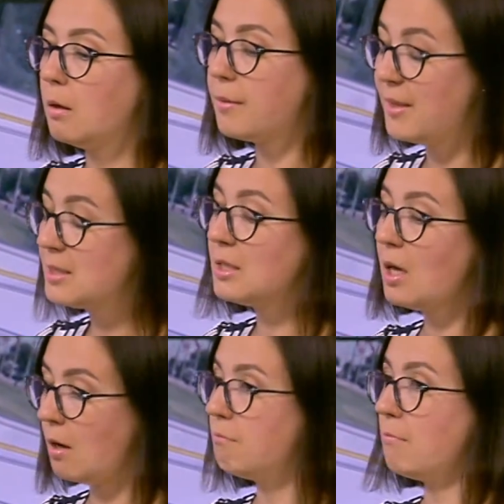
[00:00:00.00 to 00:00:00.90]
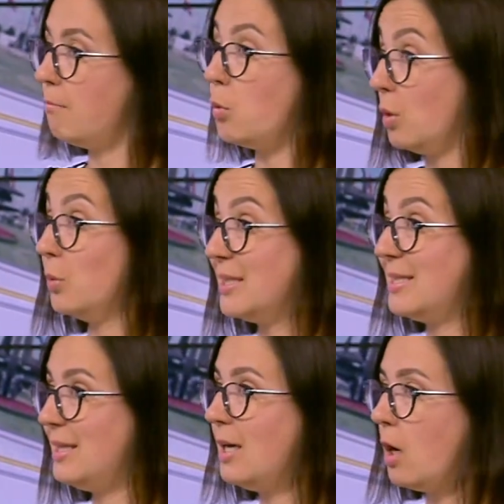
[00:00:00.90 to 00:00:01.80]
this year we will
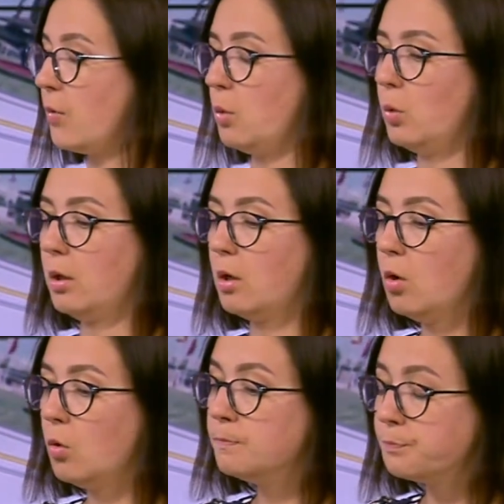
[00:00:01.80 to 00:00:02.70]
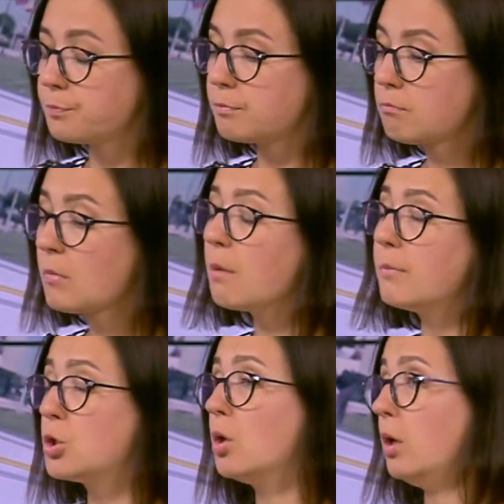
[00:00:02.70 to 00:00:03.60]
see how that will go,
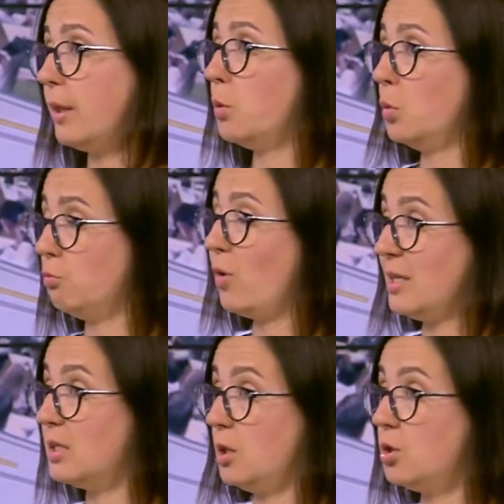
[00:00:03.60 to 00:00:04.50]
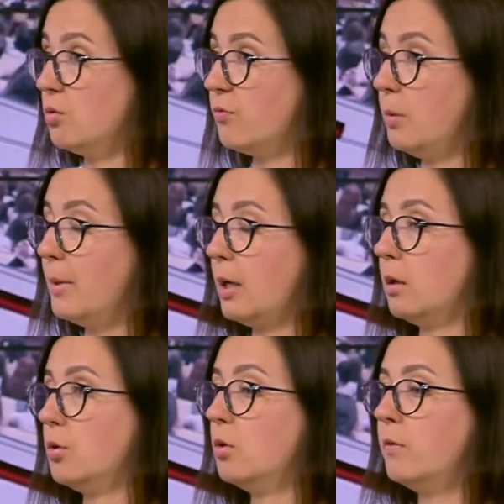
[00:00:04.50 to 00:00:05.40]
but surely that will raise issues for the
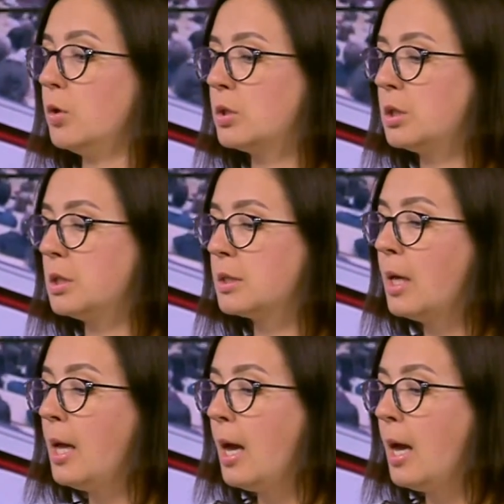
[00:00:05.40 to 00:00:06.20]
medical universities.